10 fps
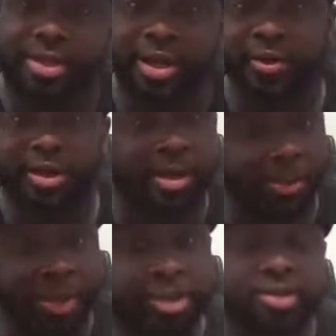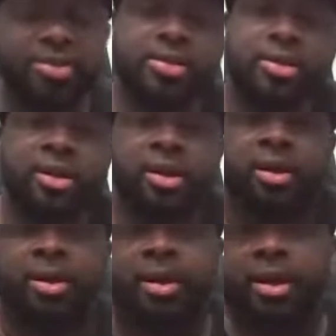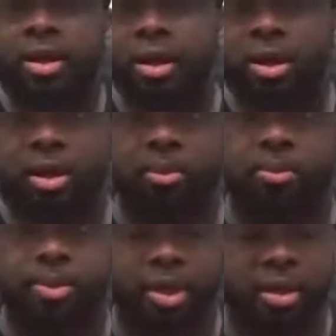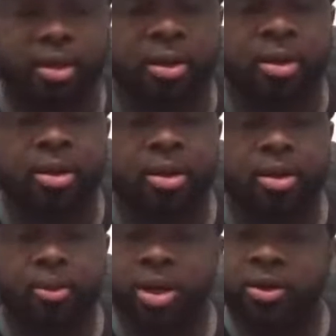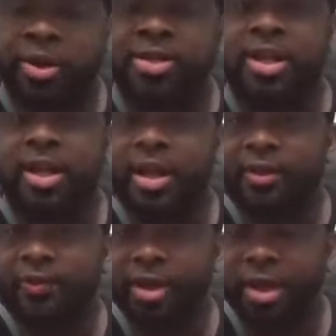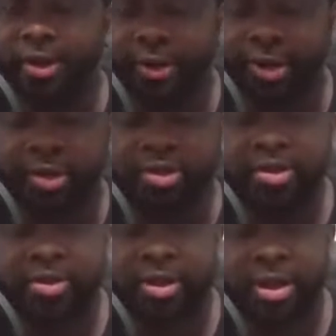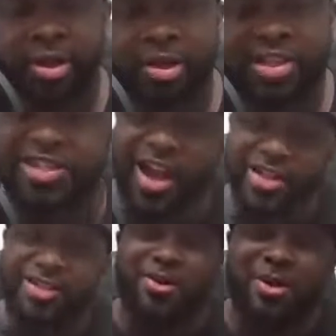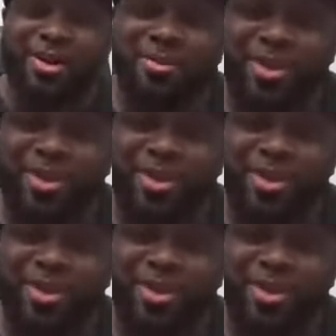kind of what that means. But one question I got for y'all is, did y'all see what